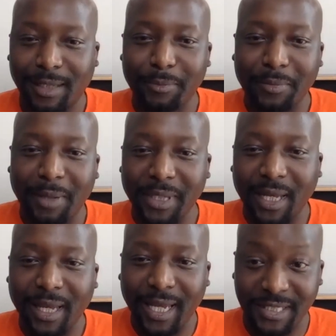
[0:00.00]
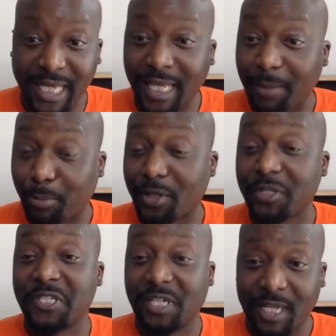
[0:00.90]
I mean, I take it
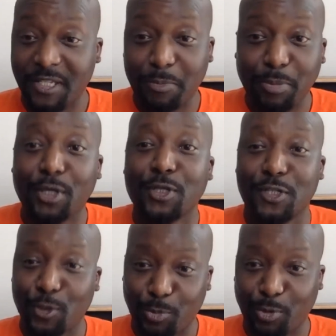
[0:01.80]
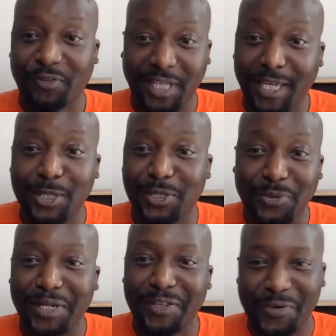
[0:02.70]
personally as a personal provocation,
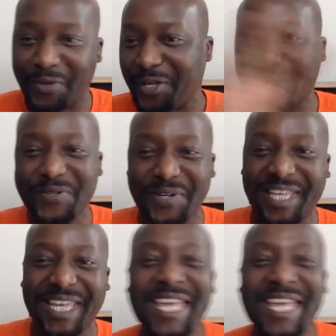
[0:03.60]
right? Throughout the whole way.